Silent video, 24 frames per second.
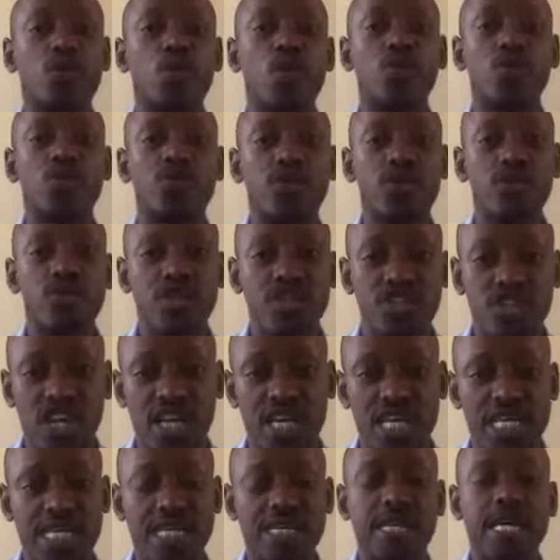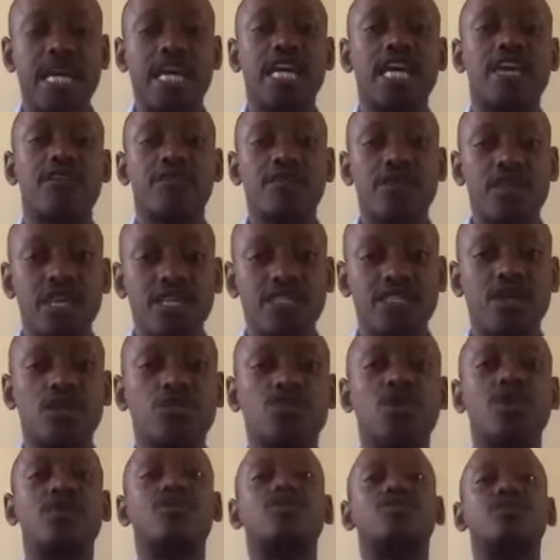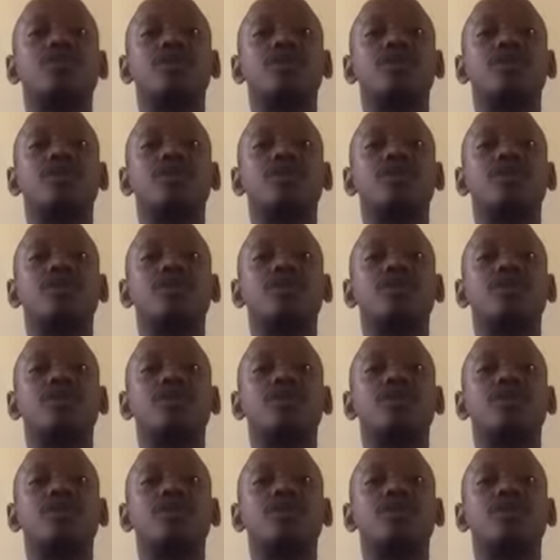walk with you the journey, give you the Excel. So